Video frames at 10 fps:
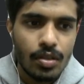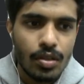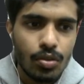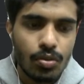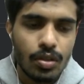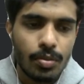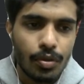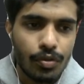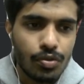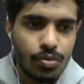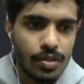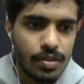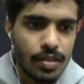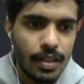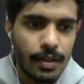total number of
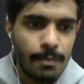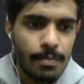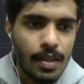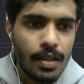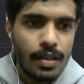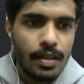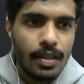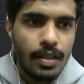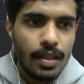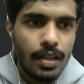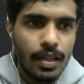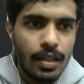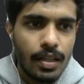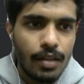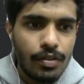students, right?
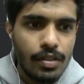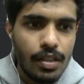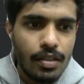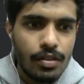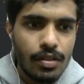And after that,